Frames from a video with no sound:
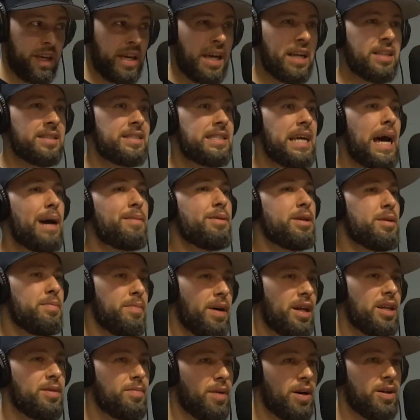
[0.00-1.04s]
don't think getting stabbed in
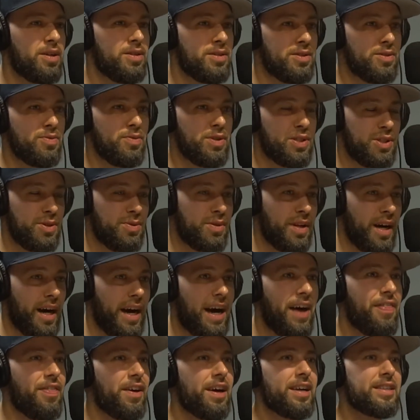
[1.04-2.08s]
the belly button is the reason you
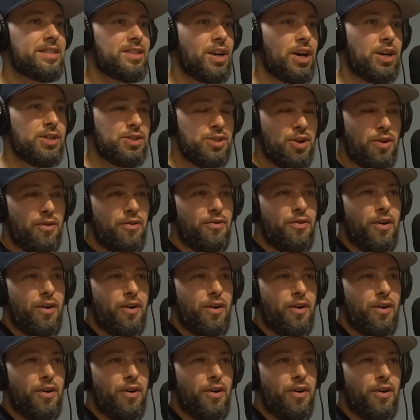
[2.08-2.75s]
die. I think it's because